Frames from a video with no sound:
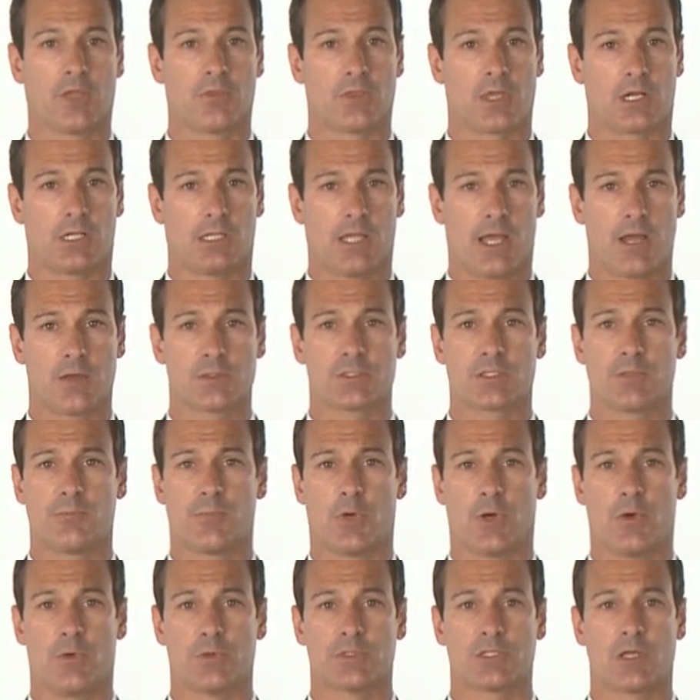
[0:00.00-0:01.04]
that allows the
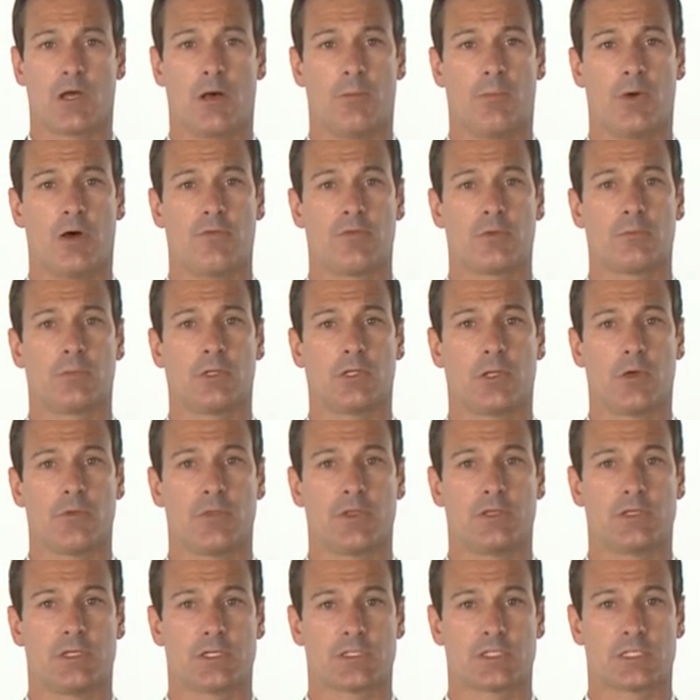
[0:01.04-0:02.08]
bones above and below
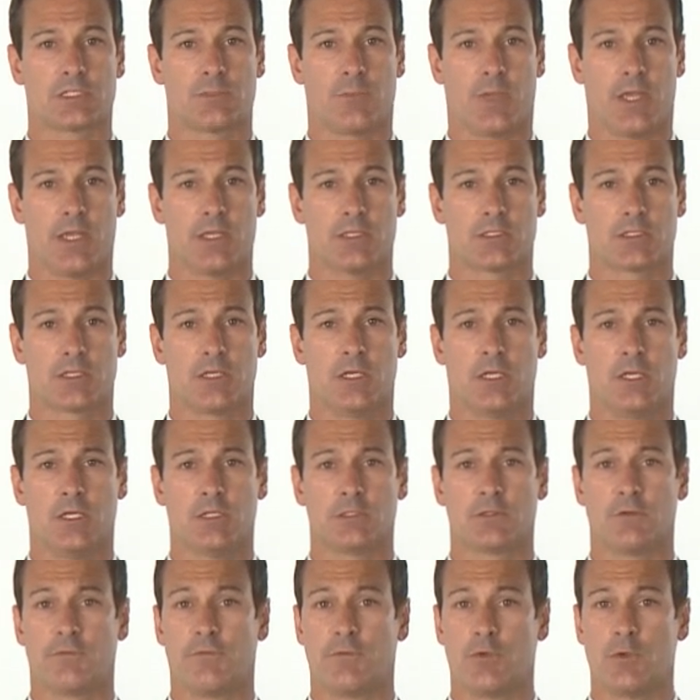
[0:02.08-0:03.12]
the disc space
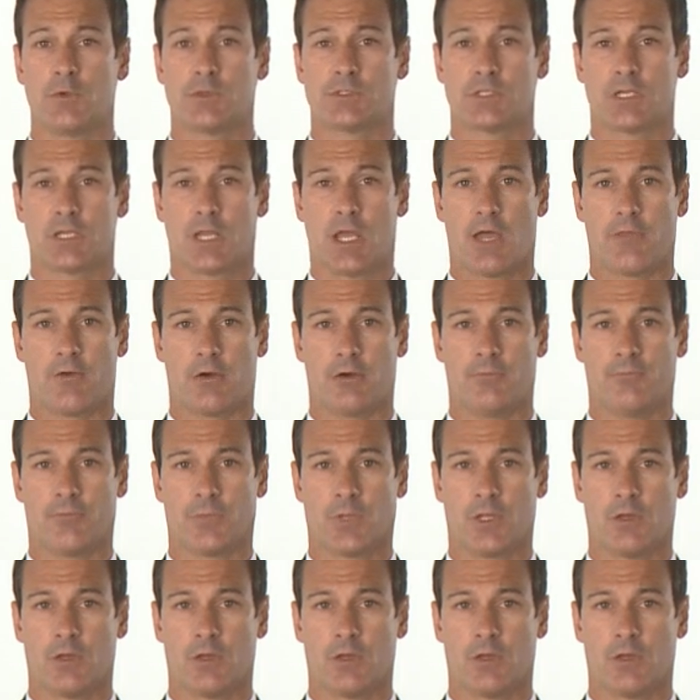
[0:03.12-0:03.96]
to fuse together,